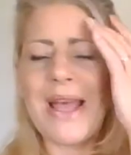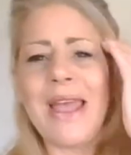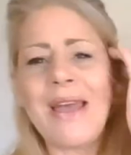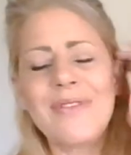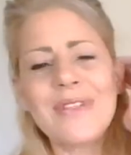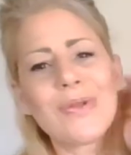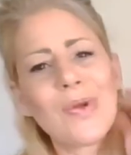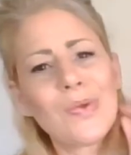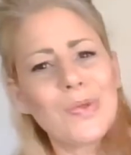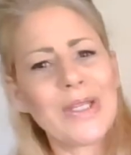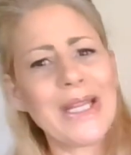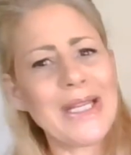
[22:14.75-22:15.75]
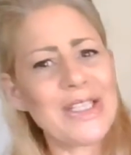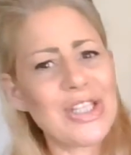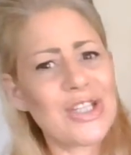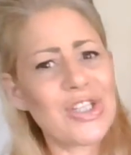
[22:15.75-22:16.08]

I haven't sold really any J.